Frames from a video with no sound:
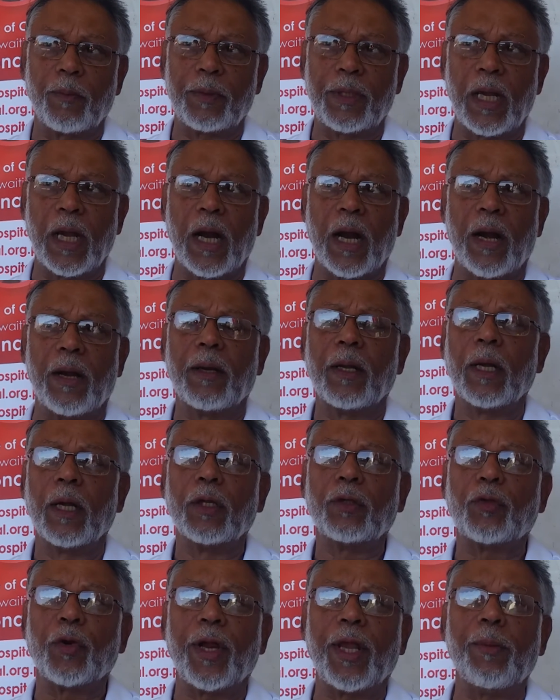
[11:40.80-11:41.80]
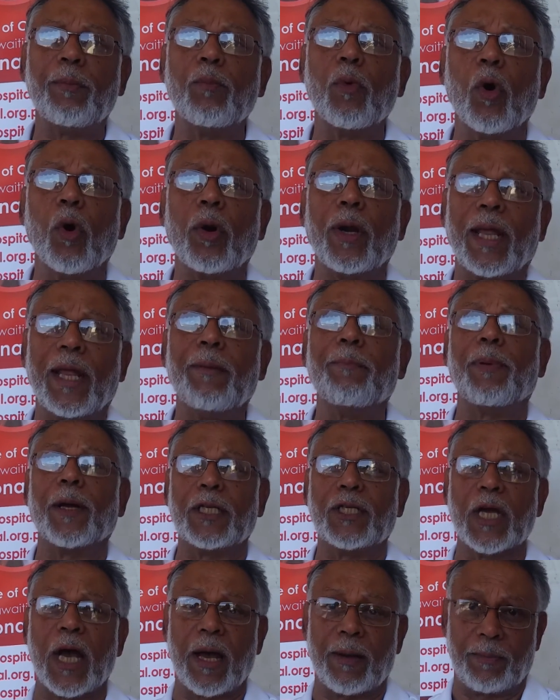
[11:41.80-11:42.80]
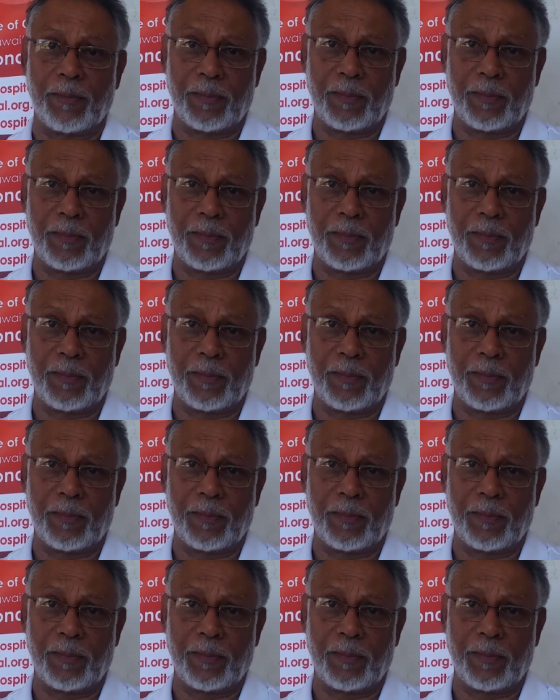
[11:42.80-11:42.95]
There are 3 more in Punjab.